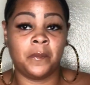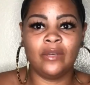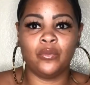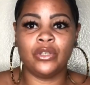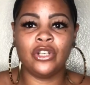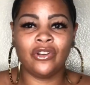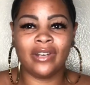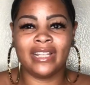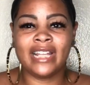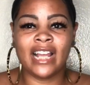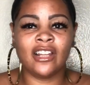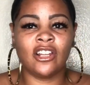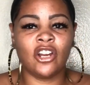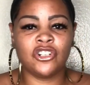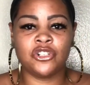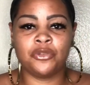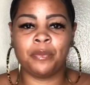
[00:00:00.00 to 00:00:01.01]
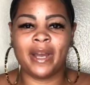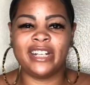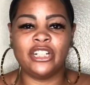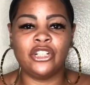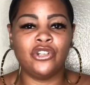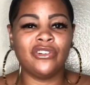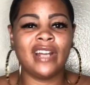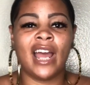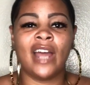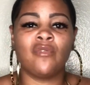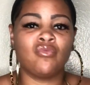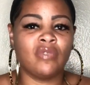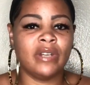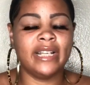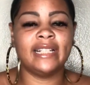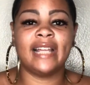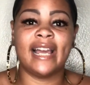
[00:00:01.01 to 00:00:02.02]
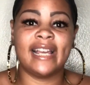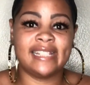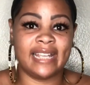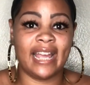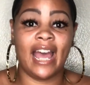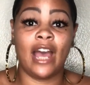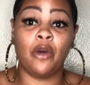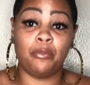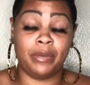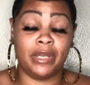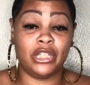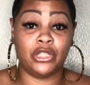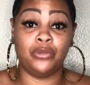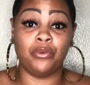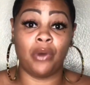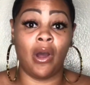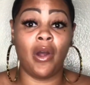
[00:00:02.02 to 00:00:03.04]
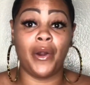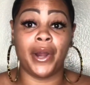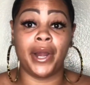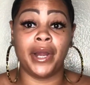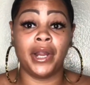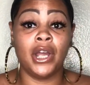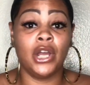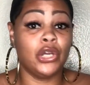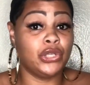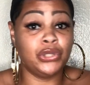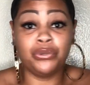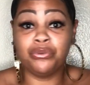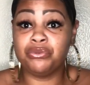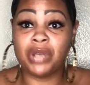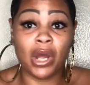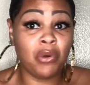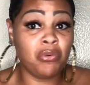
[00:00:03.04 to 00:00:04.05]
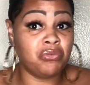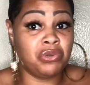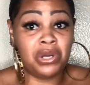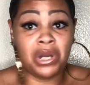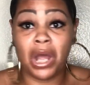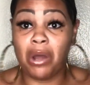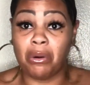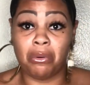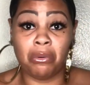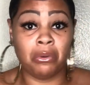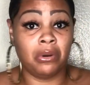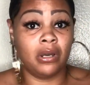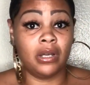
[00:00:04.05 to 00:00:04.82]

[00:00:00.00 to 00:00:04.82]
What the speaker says: When you're in that larger body, you're not realizing how big you are. You don't know.